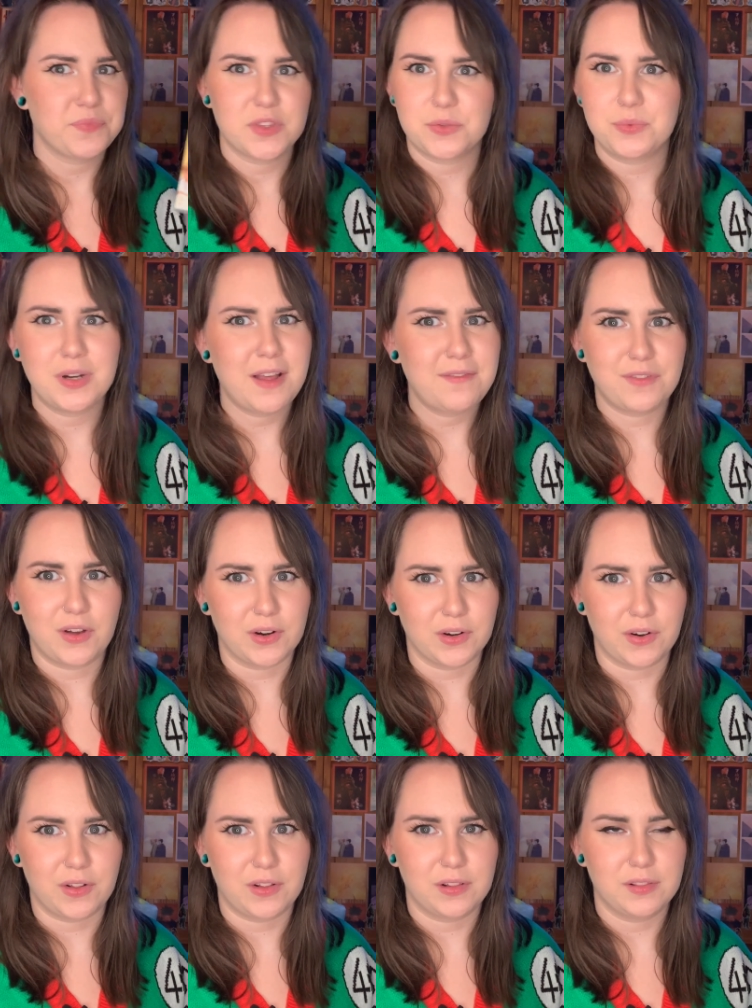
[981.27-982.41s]
So we're not far
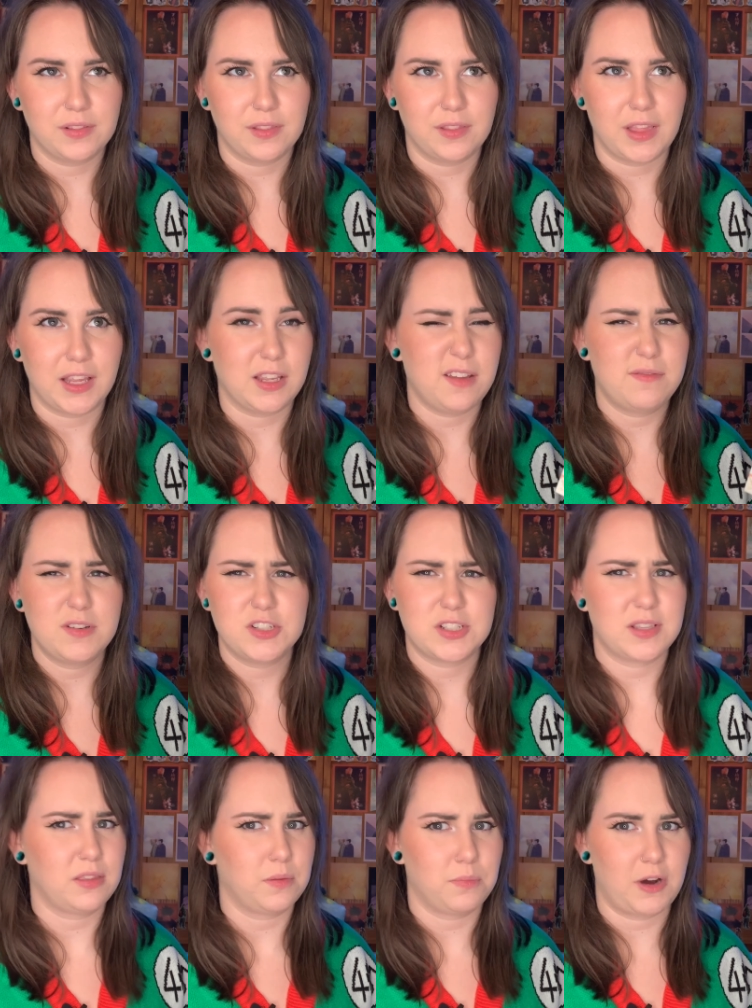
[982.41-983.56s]
at all. Like even just
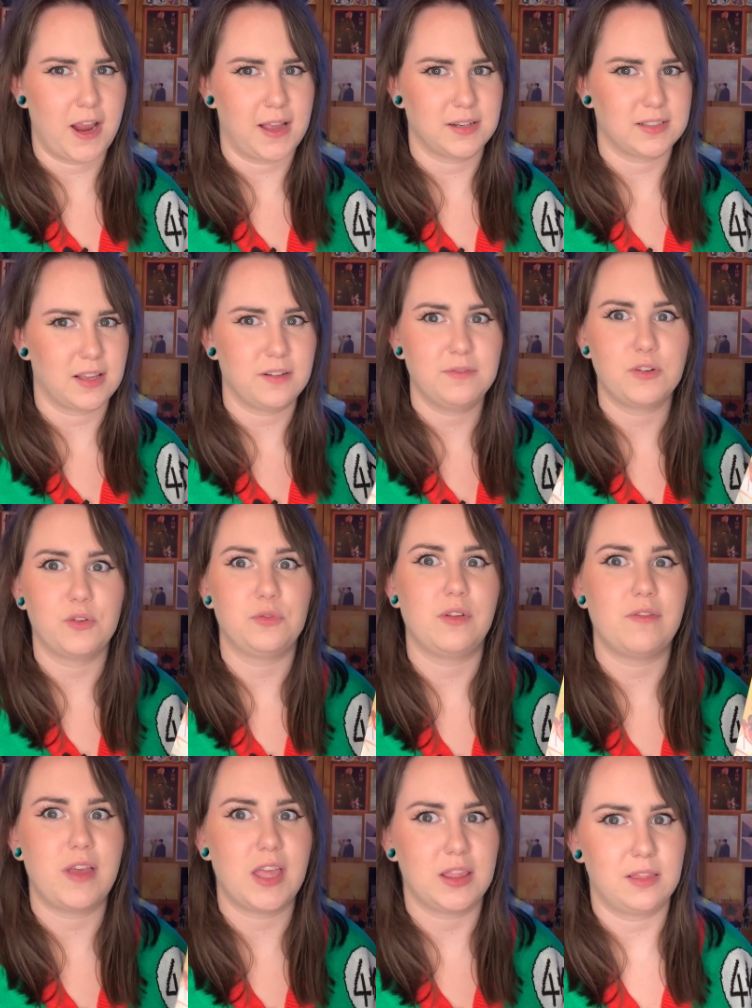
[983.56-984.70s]
like the practice. I don't even know if
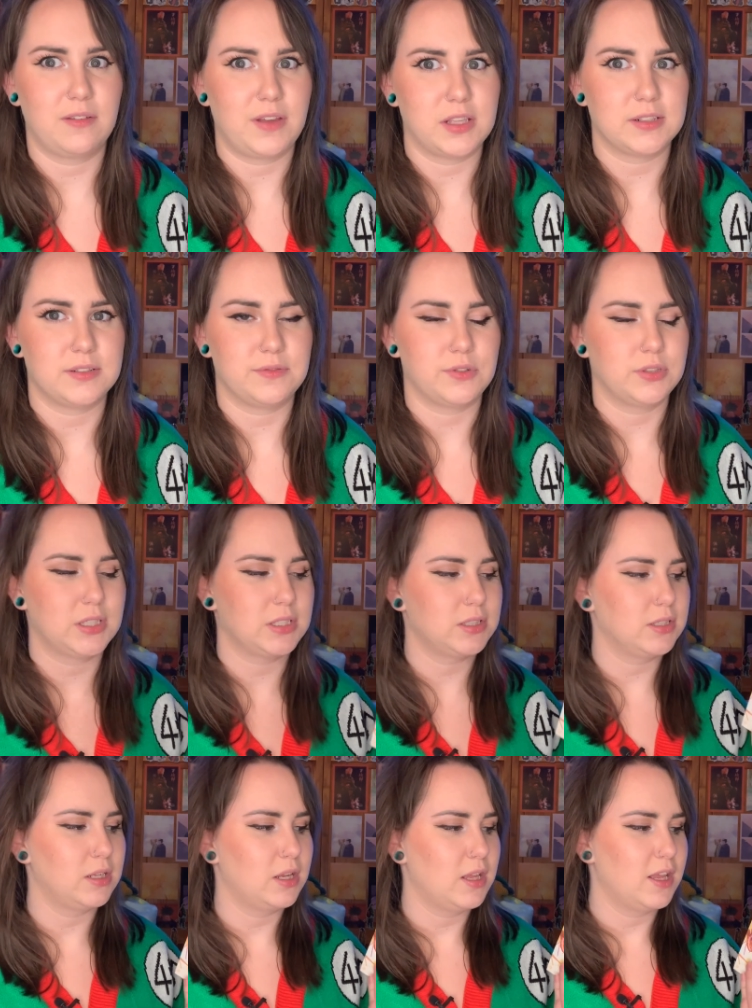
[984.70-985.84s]
we've hit the festival
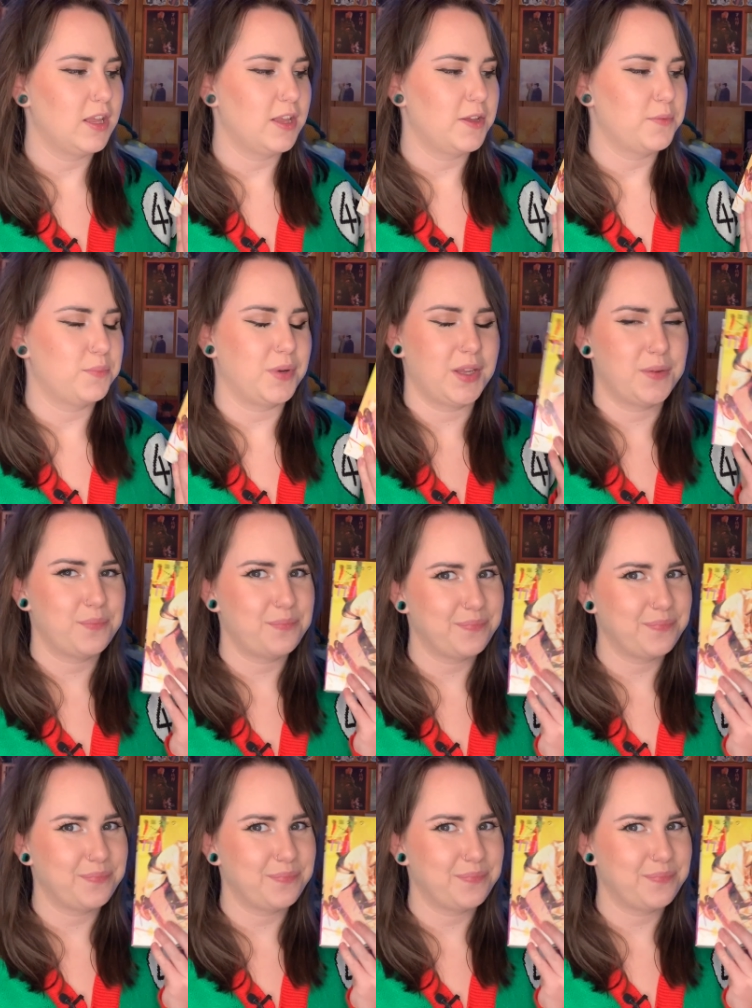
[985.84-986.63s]
yet. But